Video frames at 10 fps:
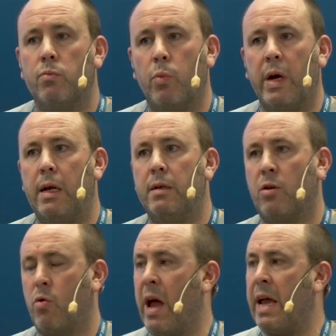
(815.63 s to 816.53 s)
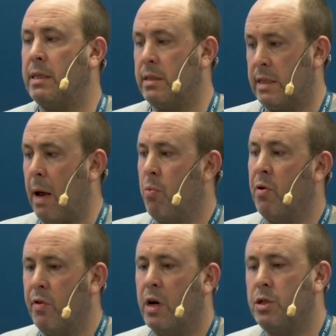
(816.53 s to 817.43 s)
we'd create separate
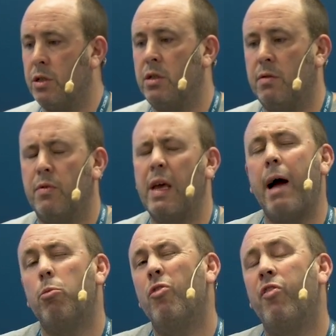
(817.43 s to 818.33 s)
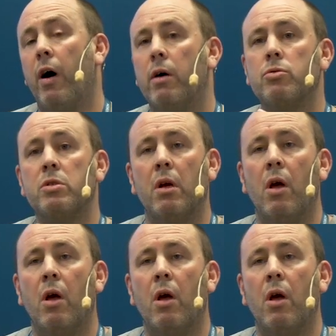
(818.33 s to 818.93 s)
versions of the YAML files.